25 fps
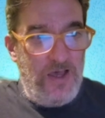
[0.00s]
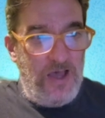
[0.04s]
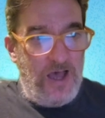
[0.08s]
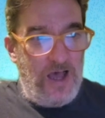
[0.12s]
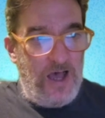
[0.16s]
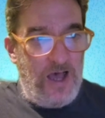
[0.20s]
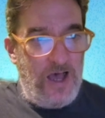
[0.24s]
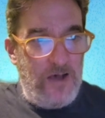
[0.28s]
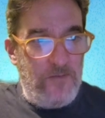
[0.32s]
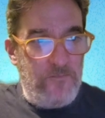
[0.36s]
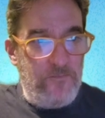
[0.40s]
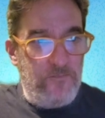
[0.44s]

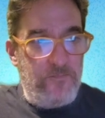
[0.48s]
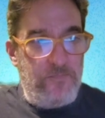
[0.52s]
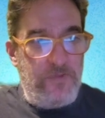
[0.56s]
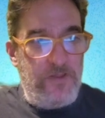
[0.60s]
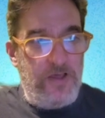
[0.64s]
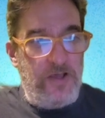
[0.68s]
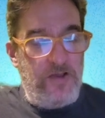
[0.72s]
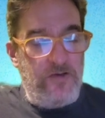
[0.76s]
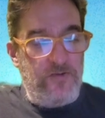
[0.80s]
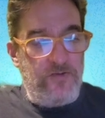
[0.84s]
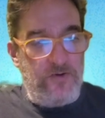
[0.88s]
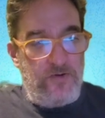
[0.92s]
Um,
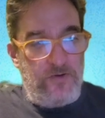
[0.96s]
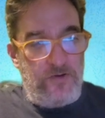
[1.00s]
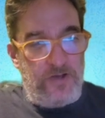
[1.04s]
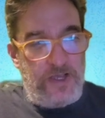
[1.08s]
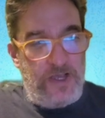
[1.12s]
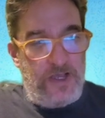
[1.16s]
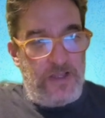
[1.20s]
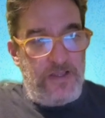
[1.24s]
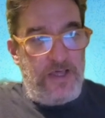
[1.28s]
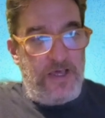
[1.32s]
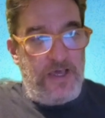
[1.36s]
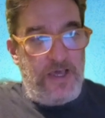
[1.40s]
they, so
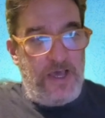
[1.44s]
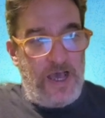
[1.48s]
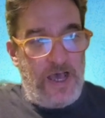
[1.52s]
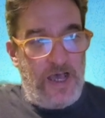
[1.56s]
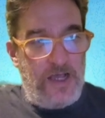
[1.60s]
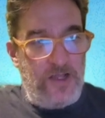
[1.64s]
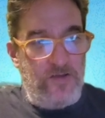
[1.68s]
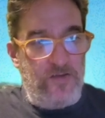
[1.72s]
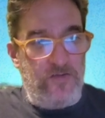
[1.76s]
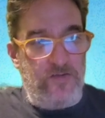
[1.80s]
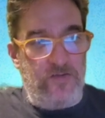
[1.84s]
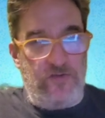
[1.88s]
again, they
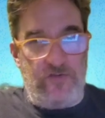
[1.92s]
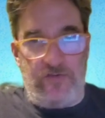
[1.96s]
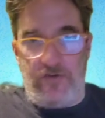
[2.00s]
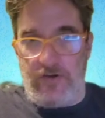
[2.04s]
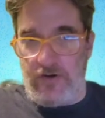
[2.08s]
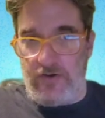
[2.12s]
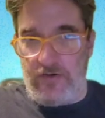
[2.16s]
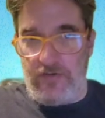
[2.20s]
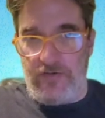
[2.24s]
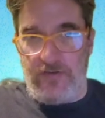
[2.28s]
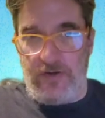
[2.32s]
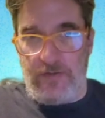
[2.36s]
had
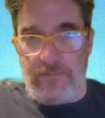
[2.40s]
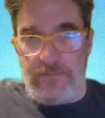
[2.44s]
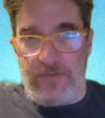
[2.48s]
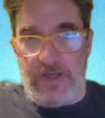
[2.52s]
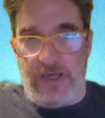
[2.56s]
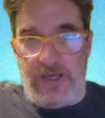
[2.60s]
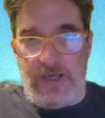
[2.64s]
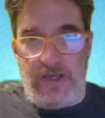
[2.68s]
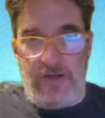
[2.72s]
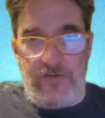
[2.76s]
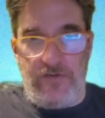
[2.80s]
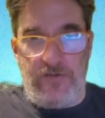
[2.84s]
dessert some
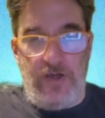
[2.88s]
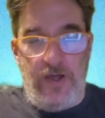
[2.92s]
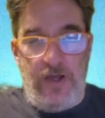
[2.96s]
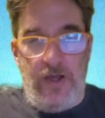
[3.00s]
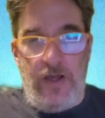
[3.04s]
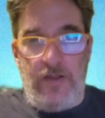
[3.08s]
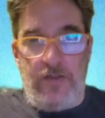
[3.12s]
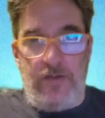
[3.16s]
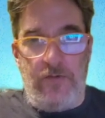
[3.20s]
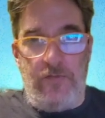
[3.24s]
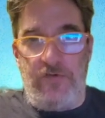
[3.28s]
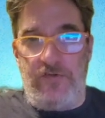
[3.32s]
days.
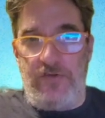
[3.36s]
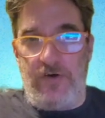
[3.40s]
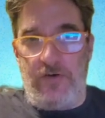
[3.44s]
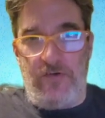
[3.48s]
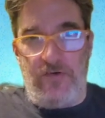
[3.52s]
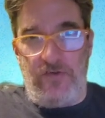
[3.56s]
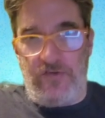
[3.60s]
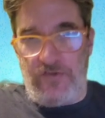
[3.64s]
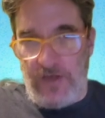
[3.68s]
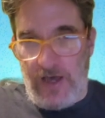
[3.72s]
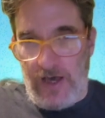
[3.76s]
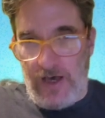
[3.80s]
There was
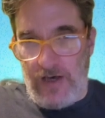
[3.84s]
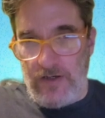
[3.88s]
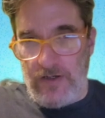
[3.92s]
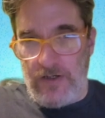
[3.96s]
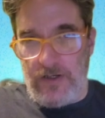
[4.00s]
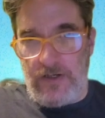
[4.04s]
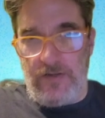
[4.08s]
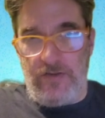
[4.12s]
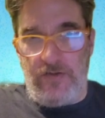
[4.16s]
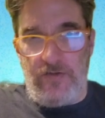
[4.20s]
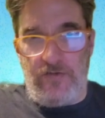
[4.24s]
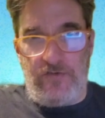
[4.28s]
always
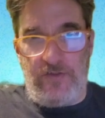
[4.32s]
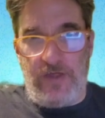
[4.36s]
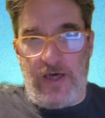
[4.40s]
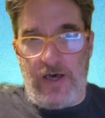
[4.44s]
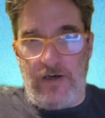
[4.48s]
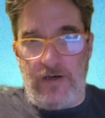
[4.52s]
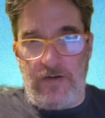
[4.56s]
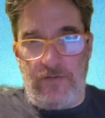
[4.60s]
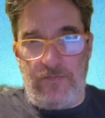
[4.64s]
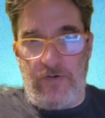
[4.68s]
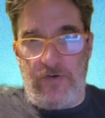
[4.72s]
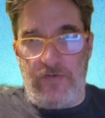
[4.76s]
salad. The
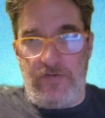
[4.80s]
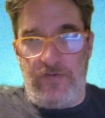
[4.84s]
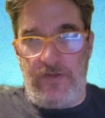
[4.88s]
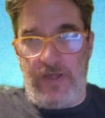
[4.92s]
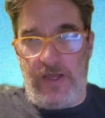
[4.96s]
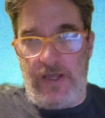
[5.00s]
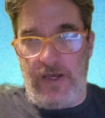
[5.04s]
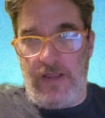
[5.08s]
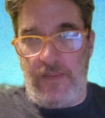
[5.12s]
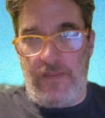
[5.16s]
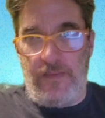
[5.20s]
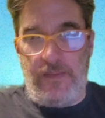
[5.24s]
salad wasn't
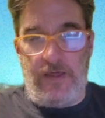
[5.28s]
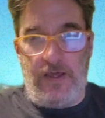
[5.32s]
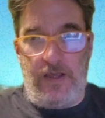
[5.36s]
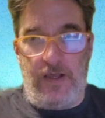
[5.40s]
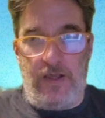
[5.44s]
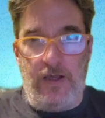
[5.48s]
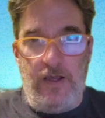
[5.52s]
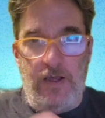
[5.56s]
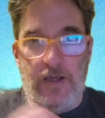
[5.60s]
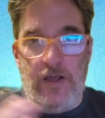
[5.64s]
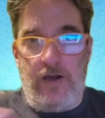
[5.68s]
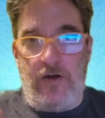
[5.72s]

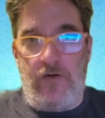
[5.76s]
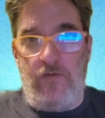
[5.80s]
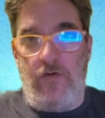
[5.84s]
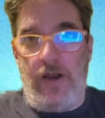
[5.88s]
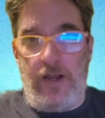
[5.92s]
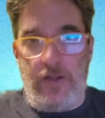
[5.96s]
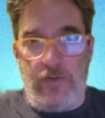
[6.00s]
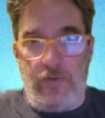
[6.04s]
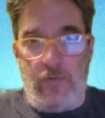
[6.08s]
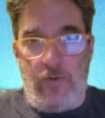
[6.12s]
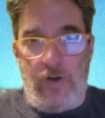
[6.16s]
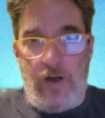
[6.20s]
anything
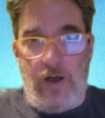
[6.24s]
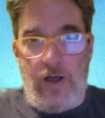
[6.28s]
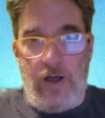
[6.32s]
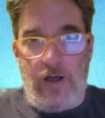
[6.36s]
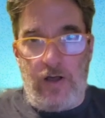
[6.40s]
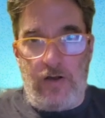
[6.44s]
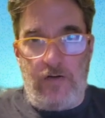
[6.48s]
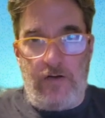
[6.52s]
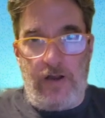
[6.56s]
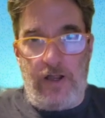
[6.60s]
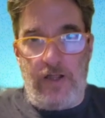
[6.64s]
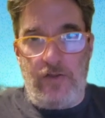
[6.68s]

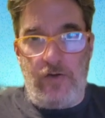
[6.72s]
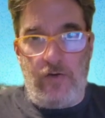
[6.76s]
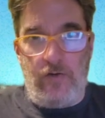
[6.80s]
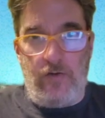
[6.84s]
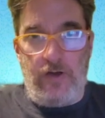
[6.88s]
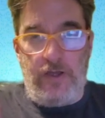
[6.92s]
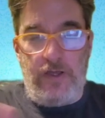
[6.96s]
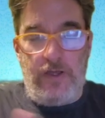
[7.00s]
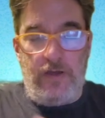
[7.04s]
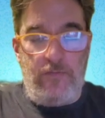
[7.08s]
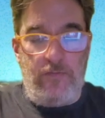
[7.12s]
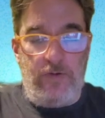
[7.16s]
grandois,
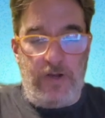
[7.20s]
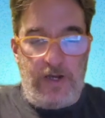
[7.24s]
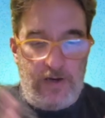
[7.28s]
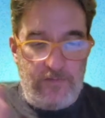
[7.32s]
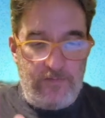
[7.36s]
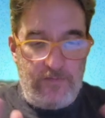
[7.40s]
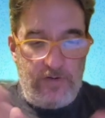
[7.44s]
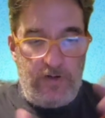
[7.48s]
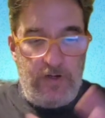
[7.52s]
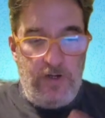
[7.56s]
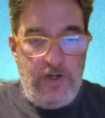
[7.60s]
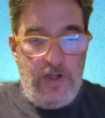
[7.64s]
grandois,
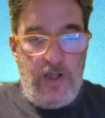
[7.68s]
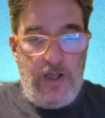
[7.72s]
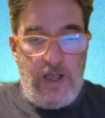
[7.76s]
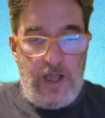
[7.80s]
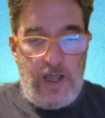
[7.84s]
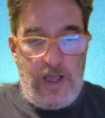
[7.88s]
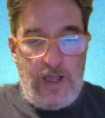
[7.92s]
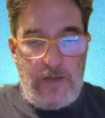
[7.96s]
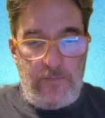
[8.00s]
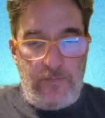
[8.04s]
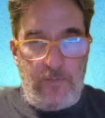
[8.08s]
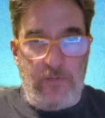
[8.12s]
whatever.
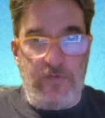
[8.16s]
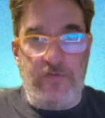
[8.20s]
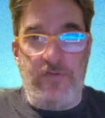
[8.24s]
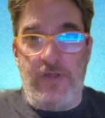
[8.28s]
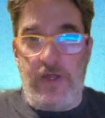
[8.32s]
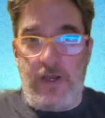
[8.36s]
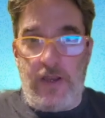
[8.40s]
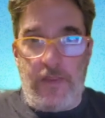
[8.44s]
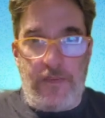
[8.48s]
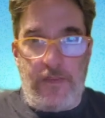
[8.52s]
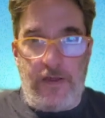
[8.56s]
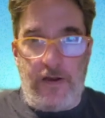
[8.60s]
Um, it
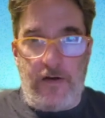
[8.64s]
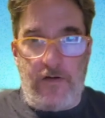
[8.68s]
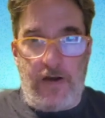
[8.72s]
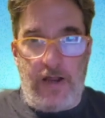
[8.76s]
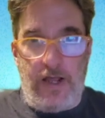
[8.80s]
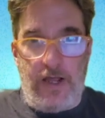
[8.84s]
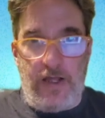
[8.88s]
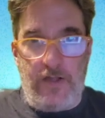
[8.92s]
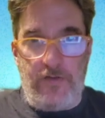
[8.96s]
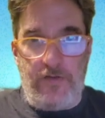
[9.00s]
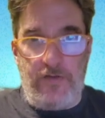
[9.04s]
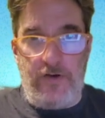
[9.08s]
wasn't anything
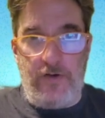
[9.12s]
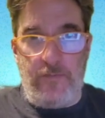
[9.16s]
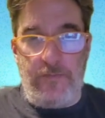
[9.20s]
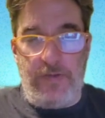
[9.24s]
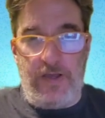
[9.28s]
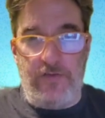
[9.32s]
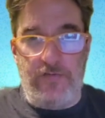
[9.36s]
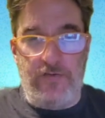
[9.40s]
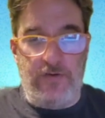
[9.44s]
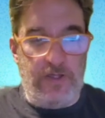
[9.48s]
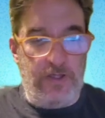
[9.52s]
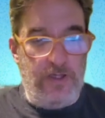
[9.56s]
grand. You know,
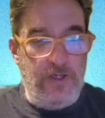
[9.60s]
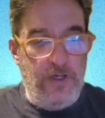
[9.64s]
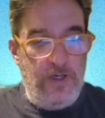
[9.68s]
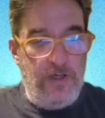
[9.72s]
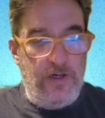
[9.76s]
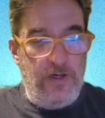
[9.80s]
basically